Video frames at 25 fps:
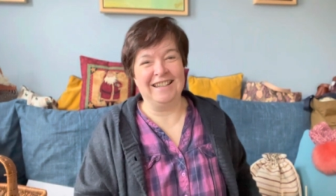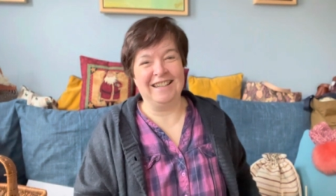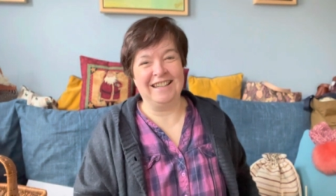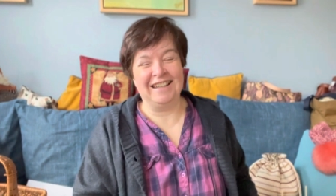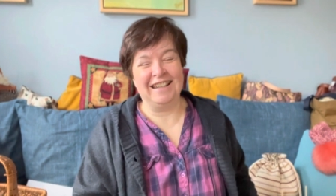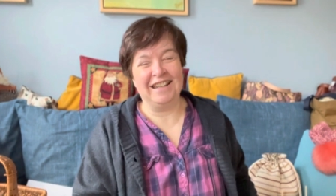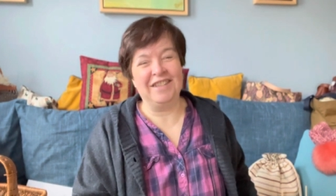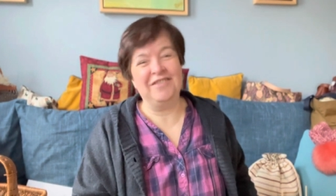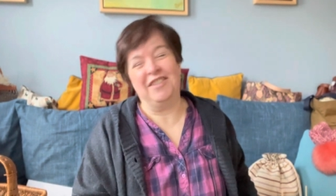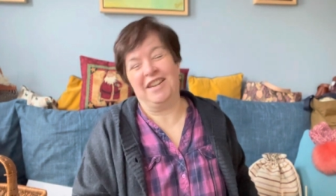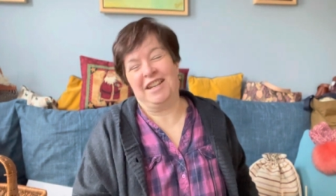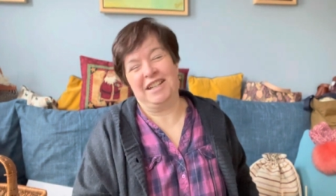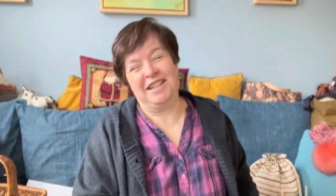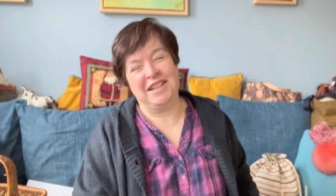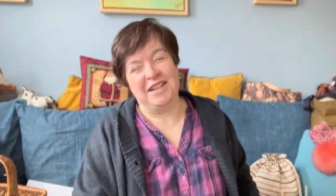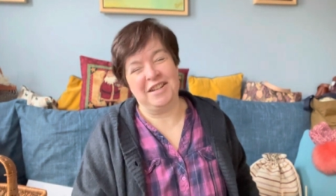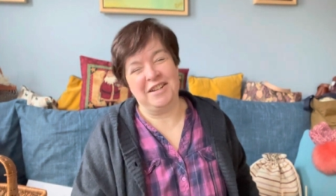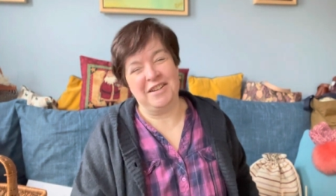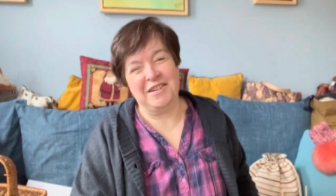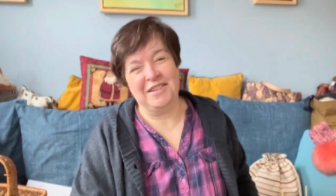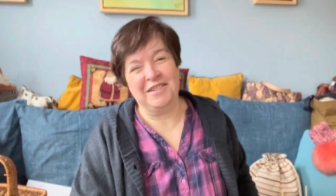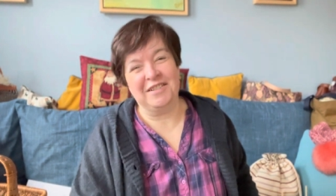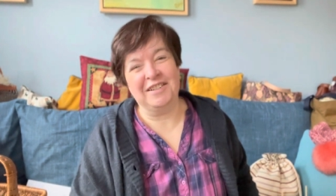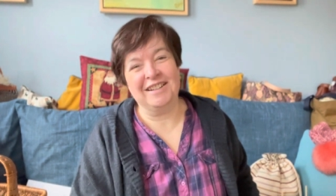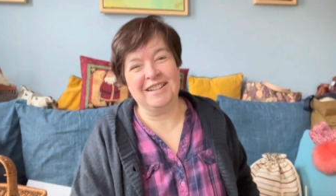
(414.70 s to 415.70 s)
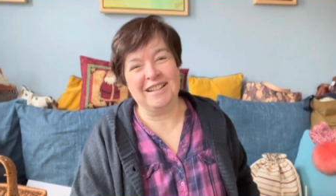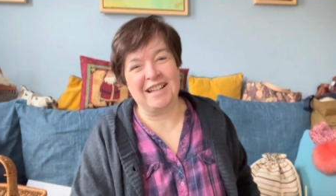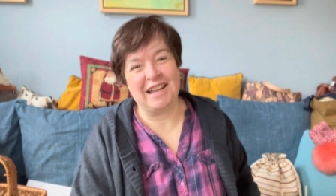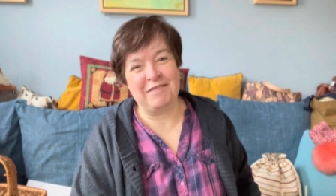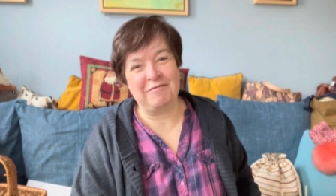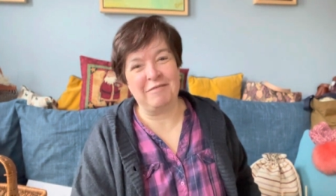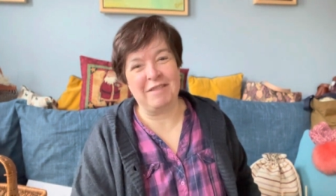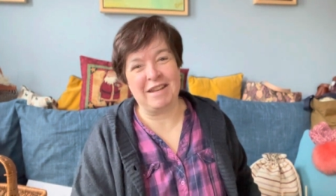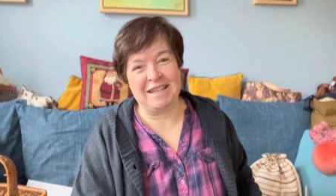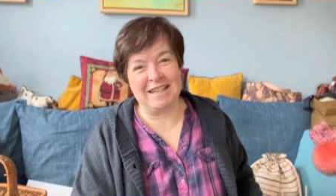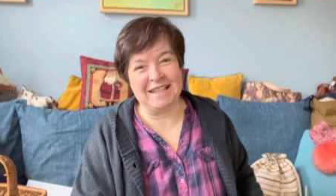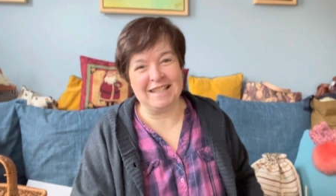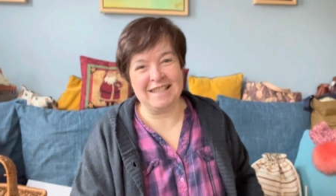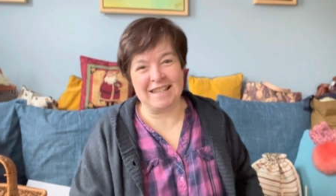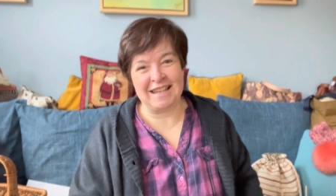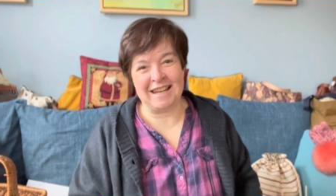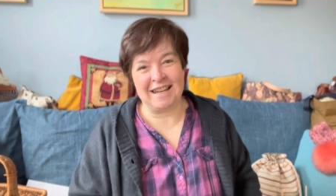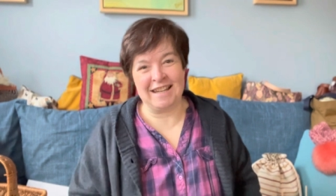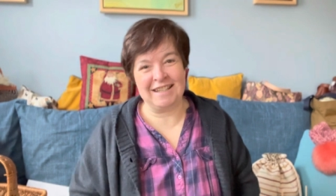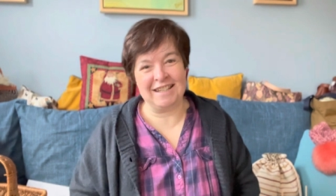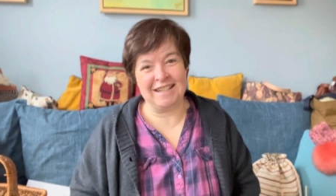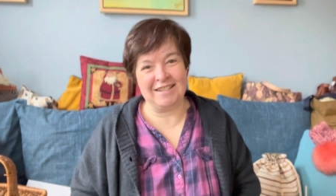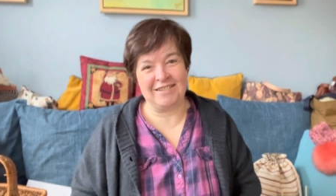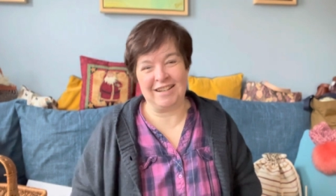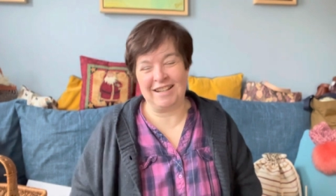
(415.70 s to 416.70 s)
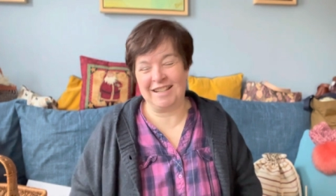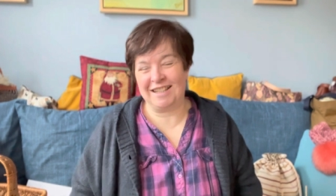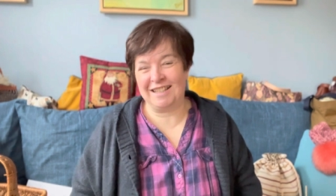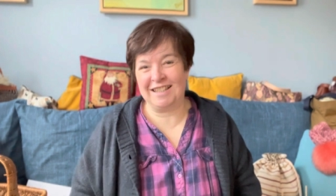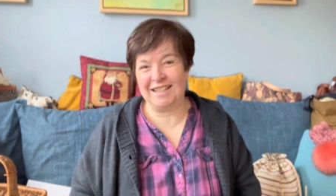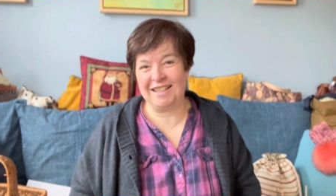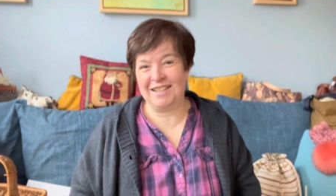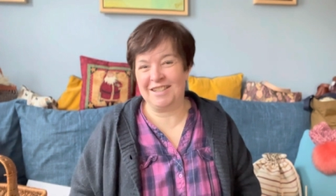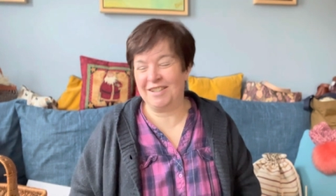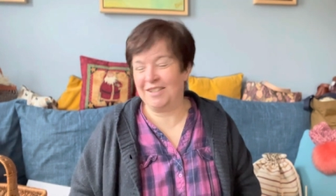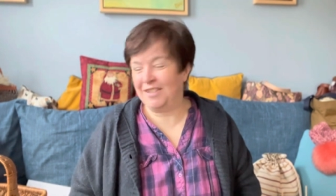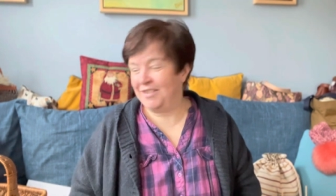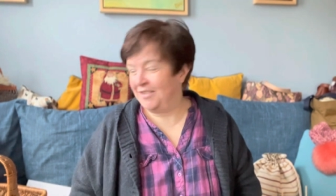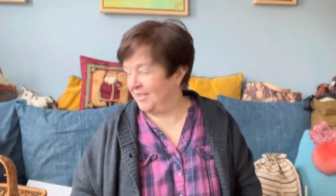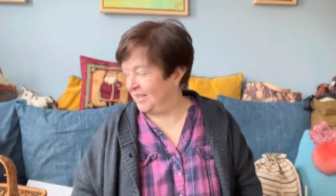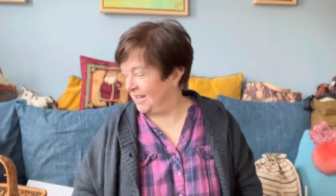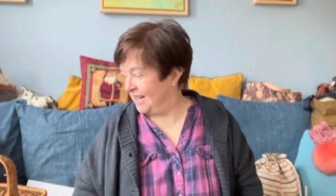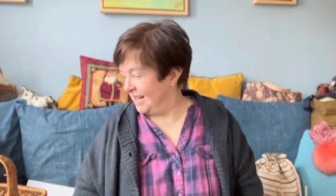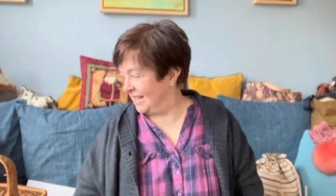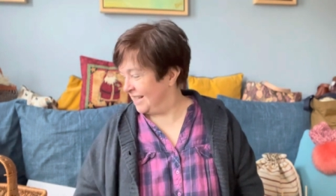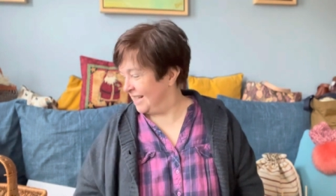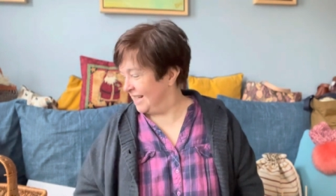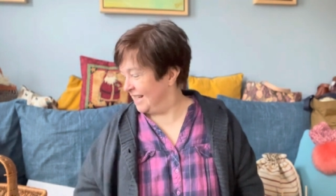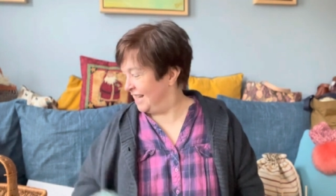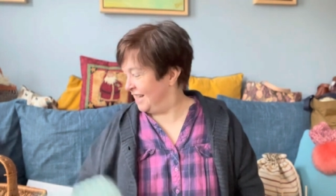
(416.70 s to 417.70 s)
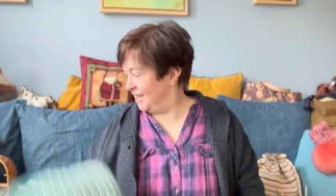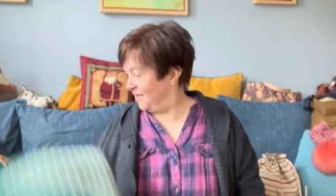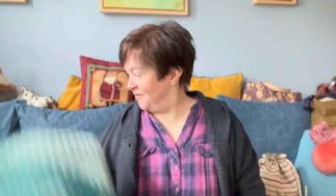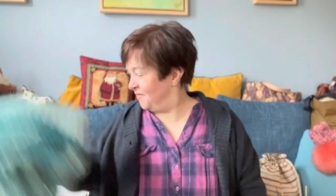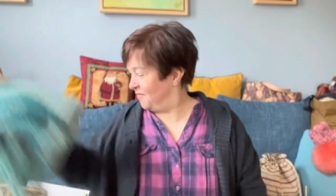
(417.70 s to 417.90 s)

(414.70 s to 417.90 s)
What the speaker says: In fact, I know I'm getting sidetracked too easily.